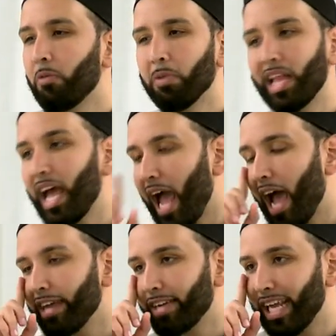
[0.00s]
Wallahi,
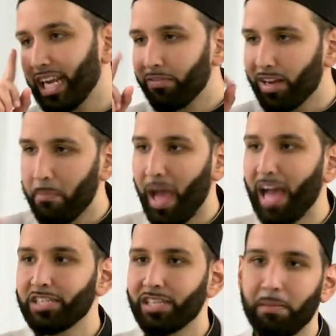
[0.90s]
I can't even
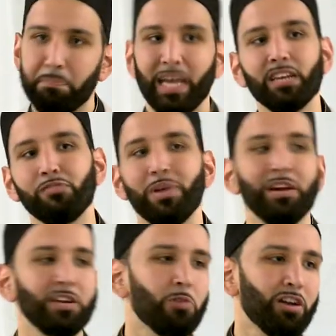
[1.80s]
imagine the pain of
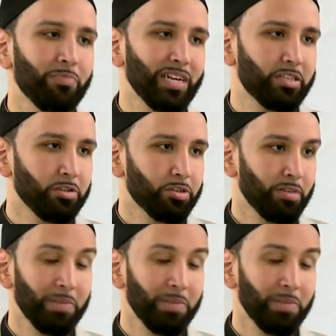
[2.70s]
burying one of my children.